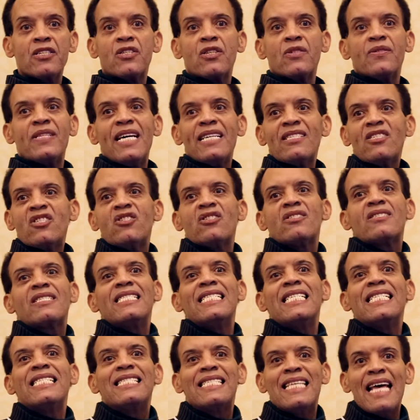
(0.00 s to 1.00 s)
So that's just
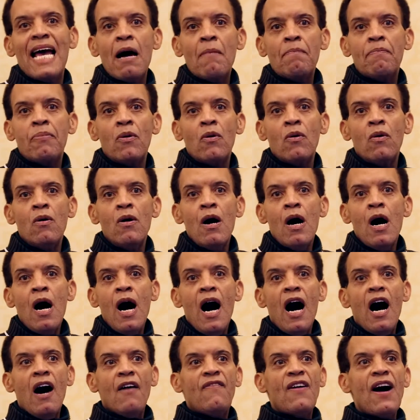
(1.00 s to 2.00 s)
an example
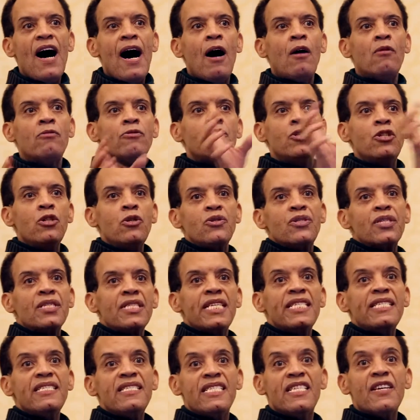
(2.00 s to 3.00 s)
of how using
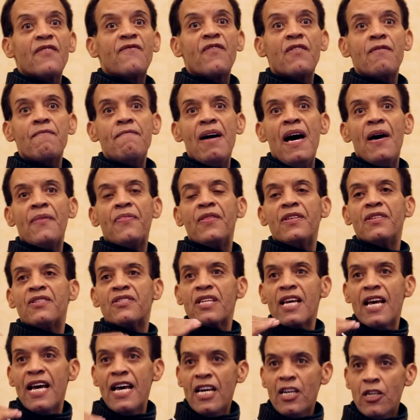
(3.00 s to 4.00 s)
these different methods,
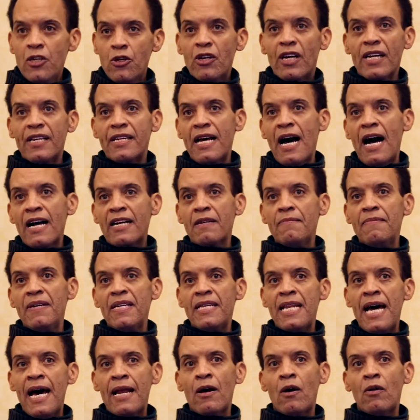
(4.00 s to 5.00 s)
you can
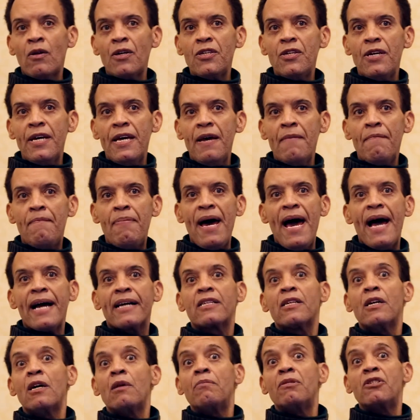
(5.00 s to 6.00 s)
document not only your
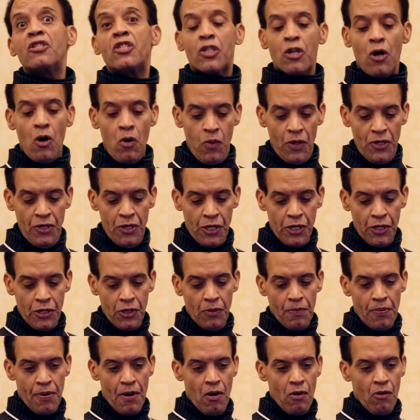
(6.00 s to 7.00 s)
impact, but show where you can
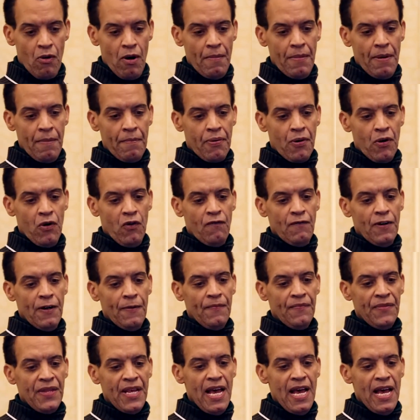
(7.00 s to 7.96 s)
do program improvement.